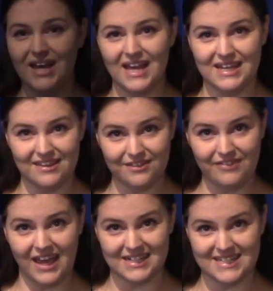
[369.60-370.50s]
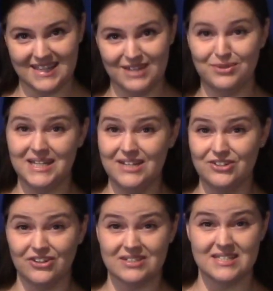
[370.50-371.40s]
Another factor that we need
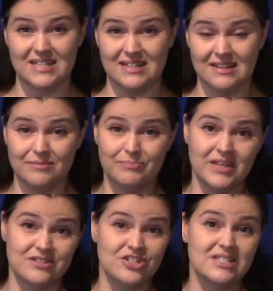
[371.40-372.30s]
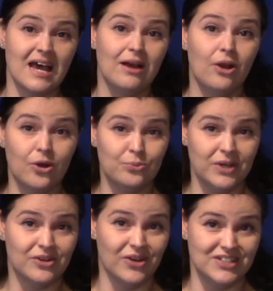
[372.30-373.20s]
to consider is just how long
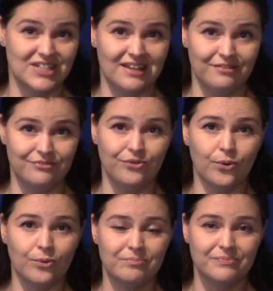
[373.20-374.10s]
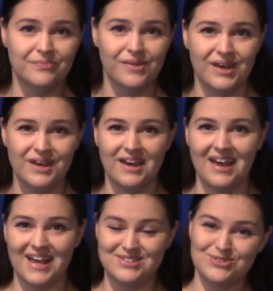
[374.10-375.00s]
we are going to live for.
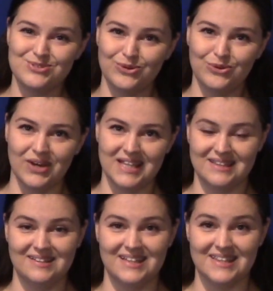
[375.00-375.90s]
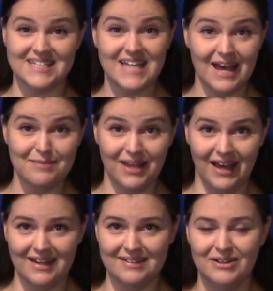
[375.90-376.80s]
As you saw in the
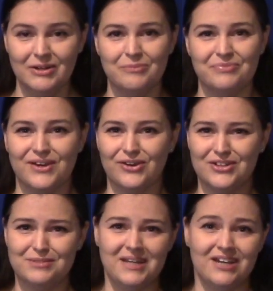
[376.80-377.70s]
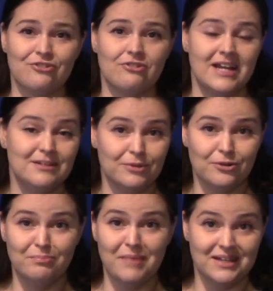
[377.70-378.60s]
timeline, there are going to be
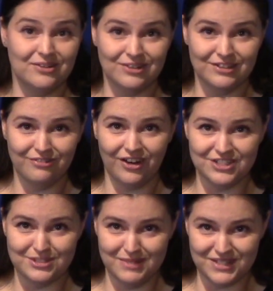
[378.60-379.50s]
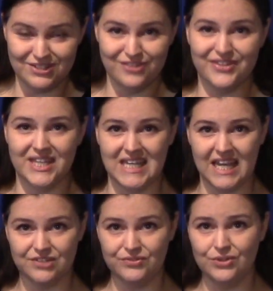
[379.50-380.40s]
incredible medical advancements over the
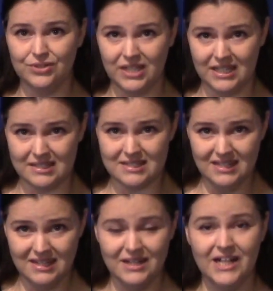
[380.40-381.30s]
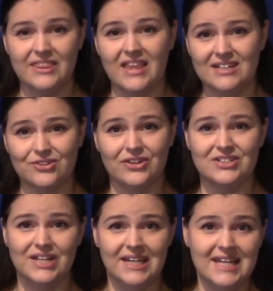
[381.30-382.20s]
next few years, and that's going
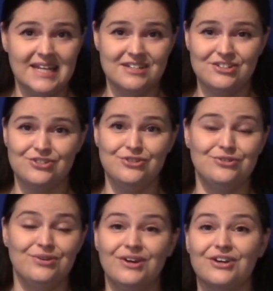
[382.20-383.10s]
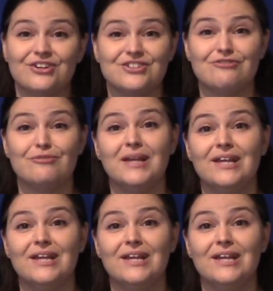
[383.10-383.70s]
to lead to considerably